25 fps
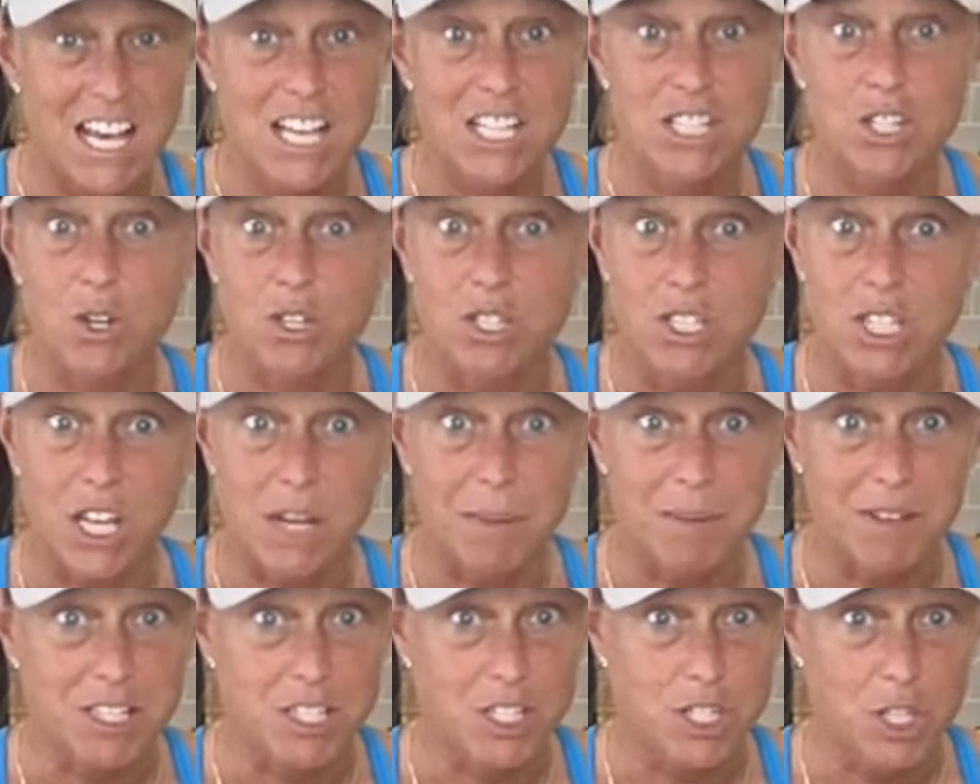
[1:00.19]
So it's
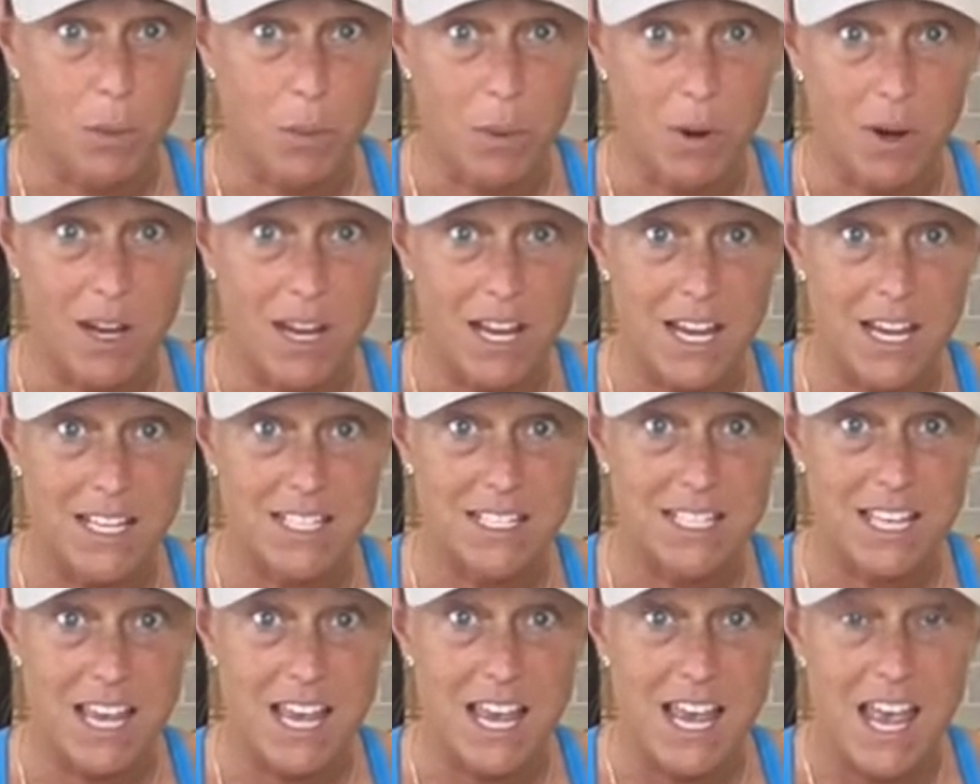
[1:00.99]
gonna be super
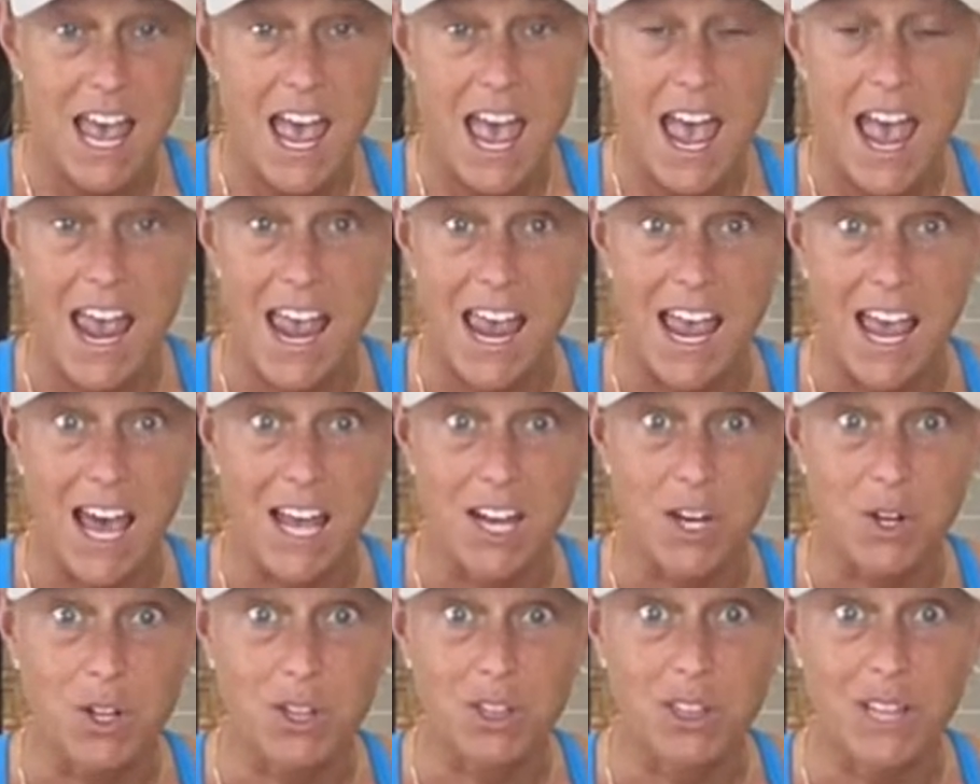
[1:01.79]
easy,
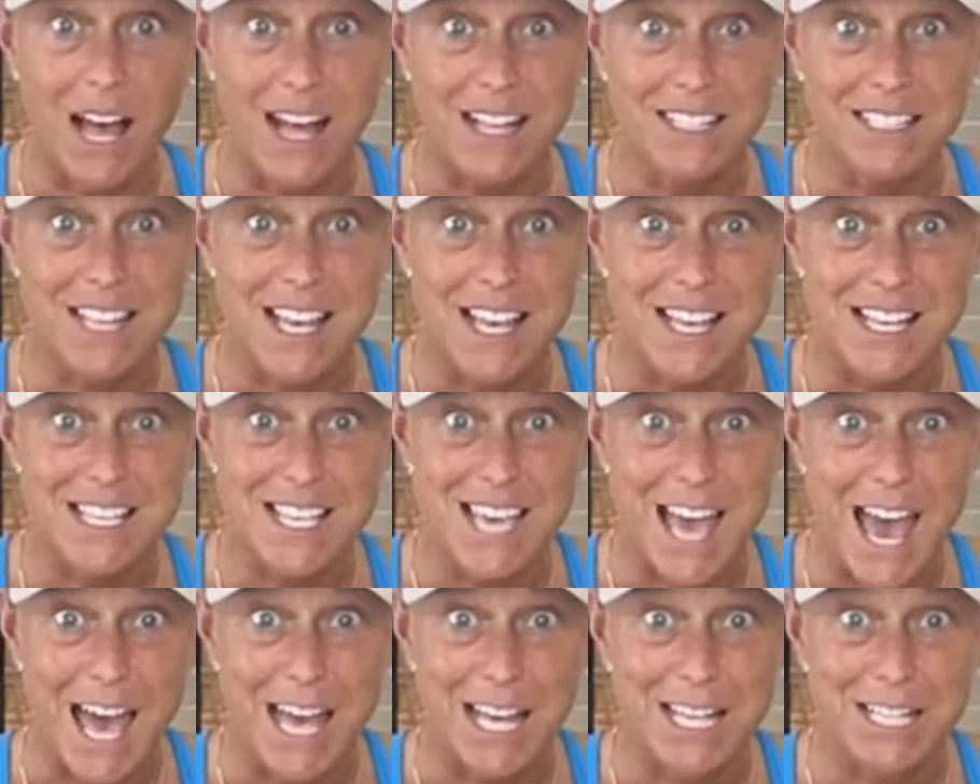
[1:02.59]
and let's
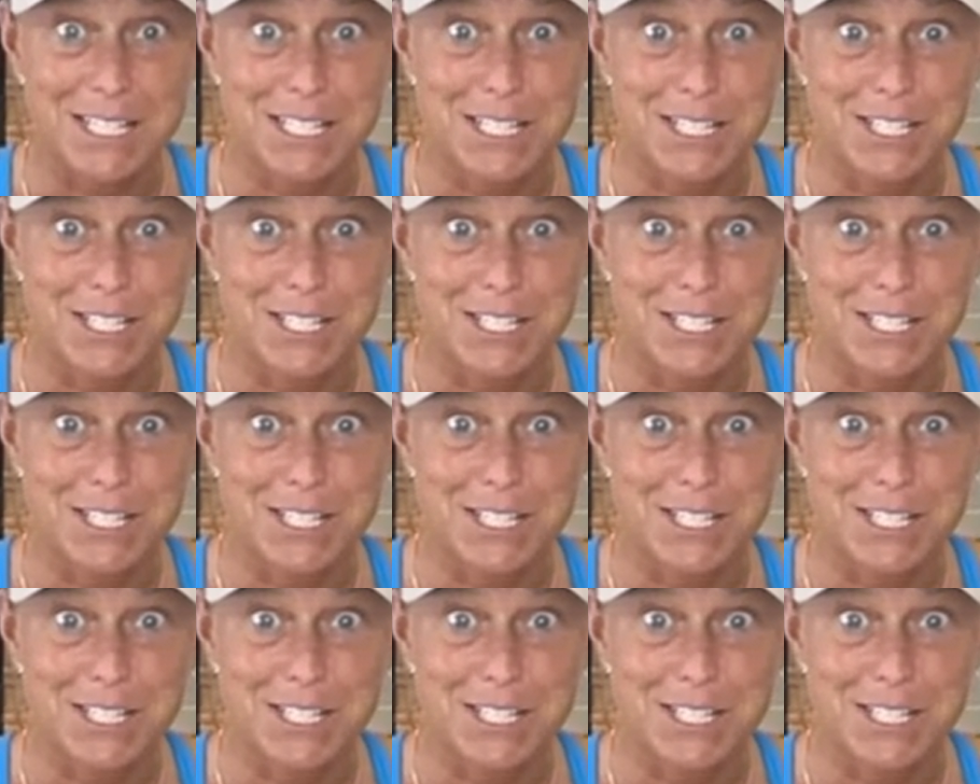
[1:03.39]
get